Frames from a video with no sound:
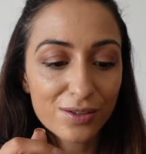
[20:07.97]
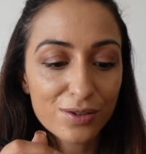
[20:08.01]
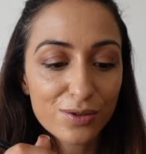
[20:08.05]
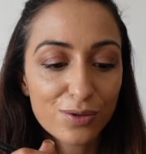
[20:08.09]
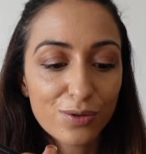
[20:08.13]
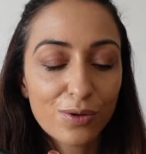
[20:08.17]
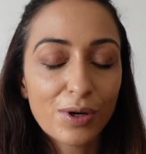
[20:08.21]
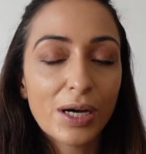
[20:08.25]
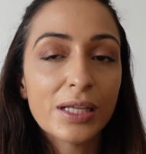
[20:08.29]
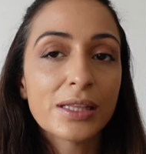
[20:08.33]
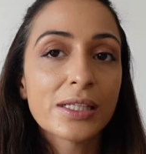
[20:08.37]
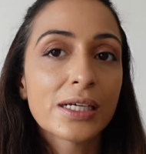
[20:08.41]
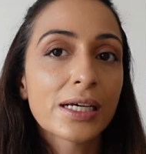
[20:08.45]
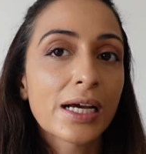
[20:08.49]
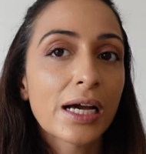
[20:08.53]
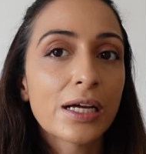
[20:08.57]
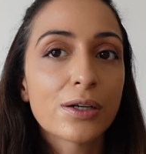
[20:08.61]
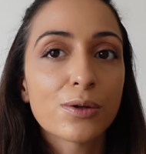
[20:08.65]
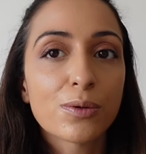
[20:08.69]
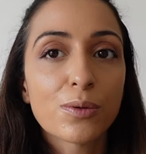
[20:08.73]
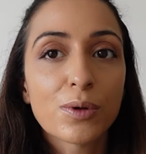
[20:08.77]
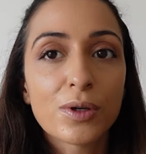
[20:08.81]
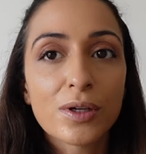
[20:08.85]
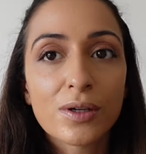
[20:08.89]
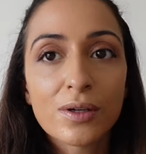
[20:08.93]
So I think I
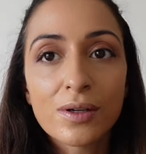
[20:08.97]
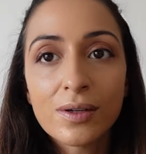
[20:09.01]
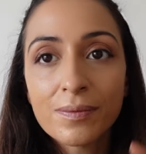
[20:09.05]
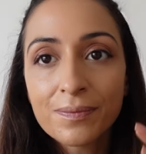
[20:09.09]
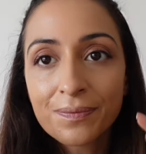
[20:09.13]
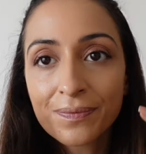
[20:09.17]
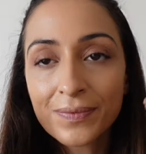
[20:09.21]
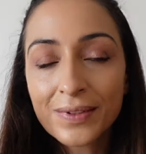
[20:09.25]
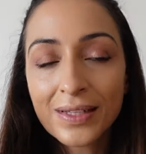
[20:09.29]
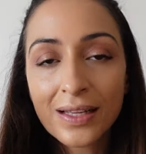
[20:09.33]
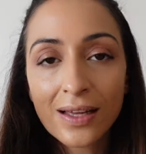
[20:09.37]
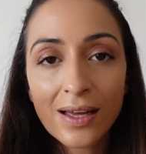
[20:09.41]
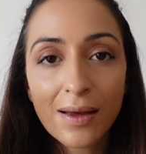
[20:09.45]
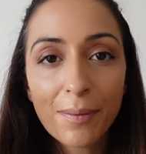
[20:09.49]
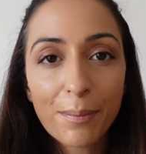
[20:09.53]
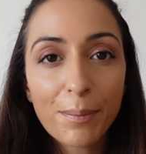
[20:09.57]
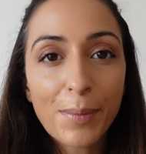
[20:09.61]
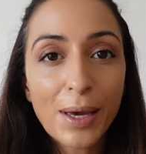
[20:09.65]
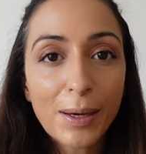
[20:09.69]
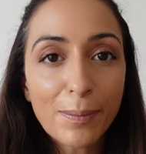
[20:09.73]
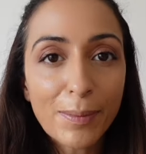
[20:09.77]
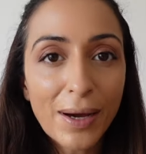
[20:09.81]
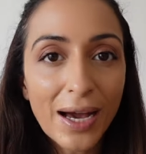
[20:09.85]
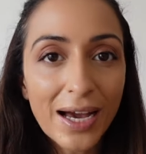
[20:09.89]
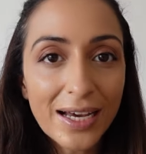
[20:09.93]
don't want to
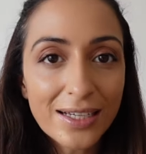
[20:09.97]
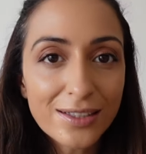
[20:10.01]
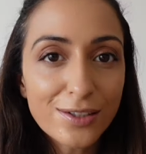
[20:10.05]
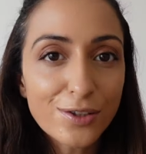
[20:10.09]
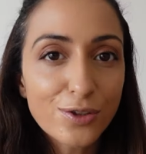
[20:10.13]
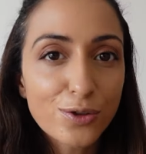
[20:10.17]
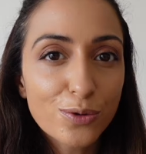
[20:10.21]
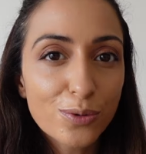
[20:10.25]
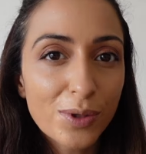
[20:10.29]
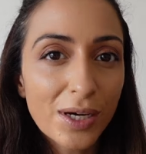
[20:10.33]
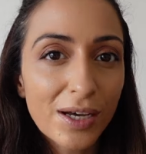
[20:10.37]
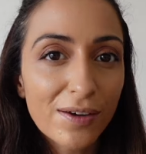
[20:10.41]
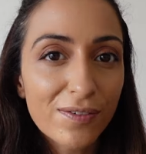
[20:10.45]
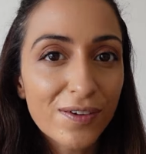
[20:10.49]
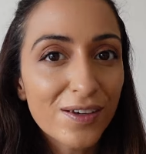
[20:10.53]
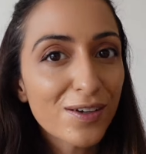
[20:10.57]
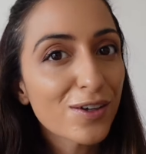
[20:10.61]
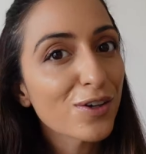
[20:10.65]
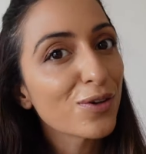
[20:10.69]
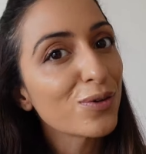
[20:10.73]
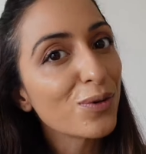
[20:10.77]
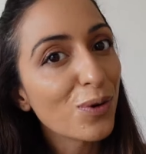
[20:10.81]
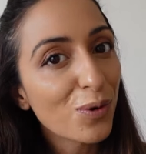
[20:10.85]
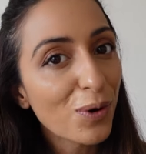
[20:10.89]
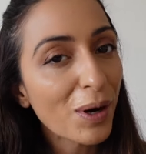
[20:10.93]
make my eyes too heavy.
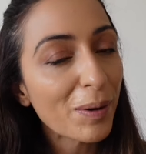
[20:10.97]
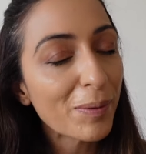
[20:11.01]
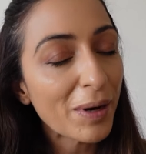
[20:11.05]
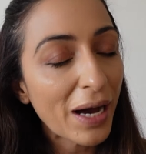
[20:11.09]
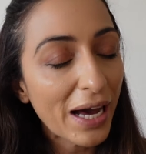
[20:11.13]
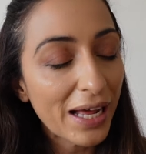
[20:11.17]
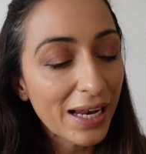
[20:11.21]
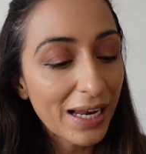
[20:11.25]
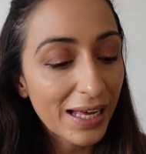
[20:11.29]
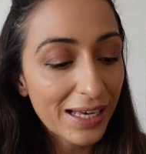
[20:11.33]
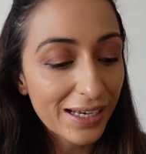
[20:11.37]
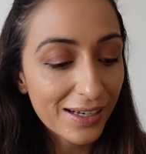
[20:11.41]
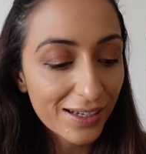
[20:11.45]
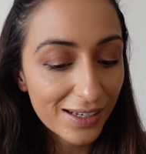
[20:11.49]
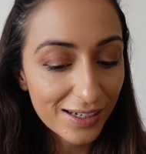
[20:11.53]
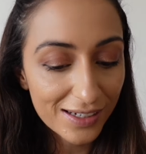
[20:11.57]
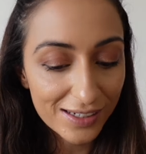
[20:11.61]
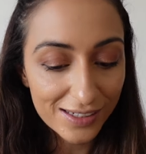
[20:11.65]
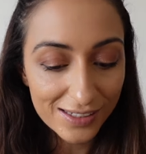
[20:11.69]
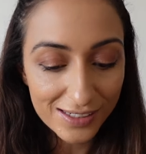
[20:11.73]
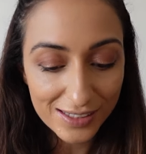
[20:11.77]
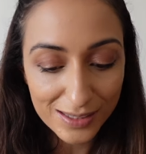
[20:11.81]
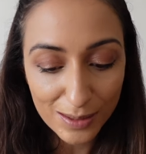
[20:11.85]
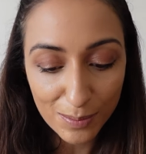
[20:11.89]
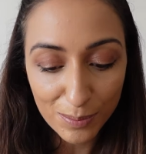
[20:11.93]
You know, I like a
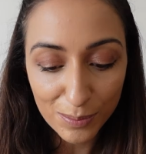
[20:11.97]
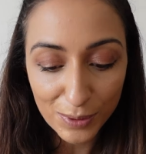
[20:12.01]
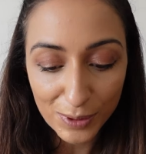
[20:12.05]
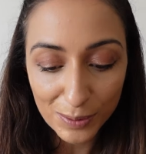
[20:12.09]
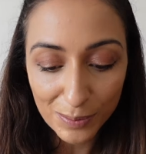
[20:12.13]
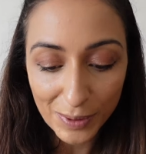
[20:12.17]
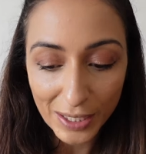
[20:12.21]
little simple